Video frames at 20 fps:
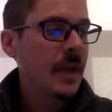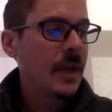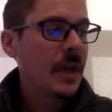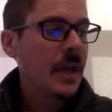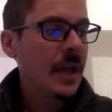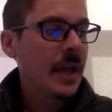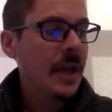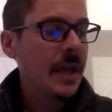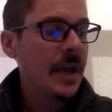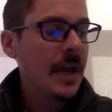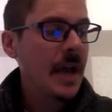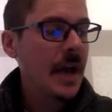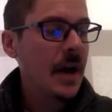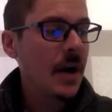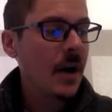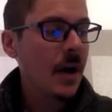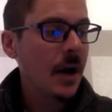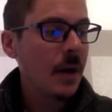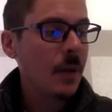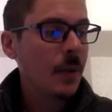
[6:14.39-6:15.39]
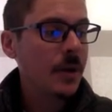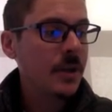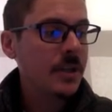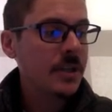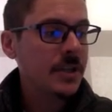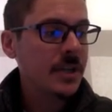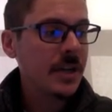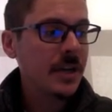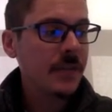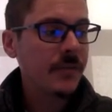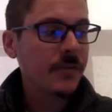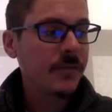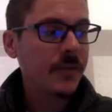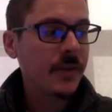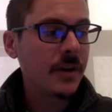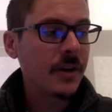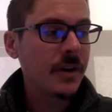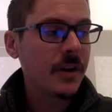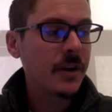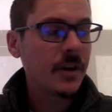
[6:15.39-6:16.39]
And now I want to
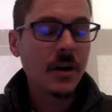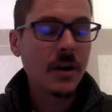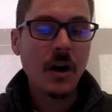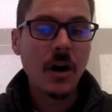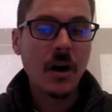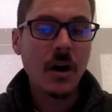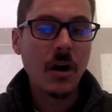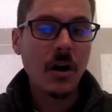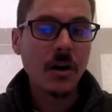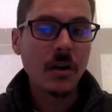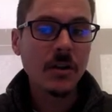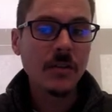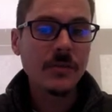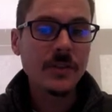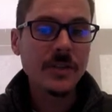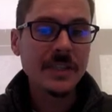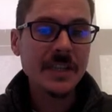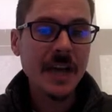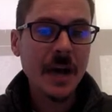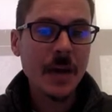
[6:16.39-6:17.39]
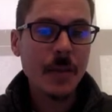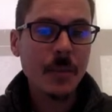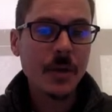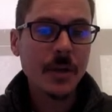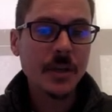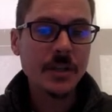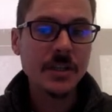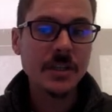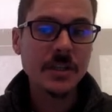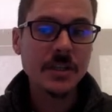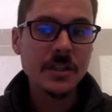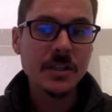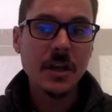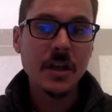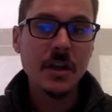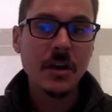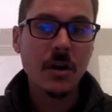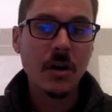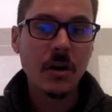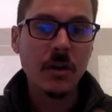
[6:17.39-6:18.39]
chamfer all of the top edges and
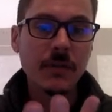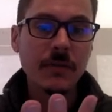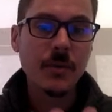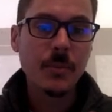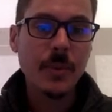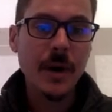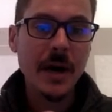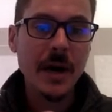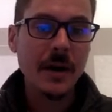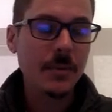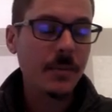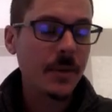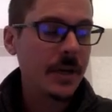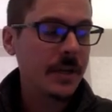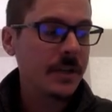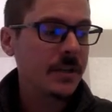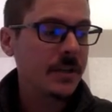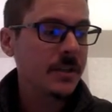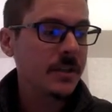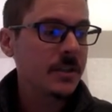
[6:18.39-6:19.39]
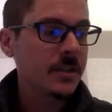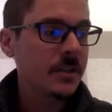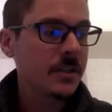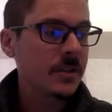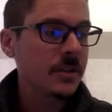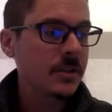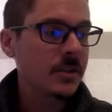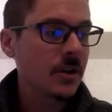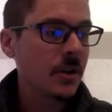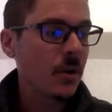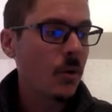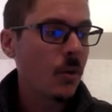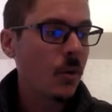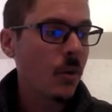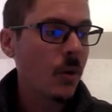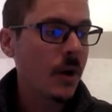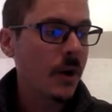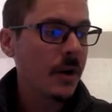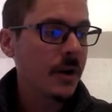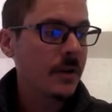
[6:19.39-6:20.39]
all of the bottom edges. So
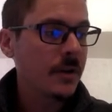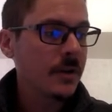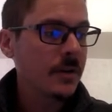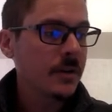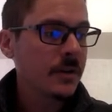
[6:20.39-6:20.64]
1,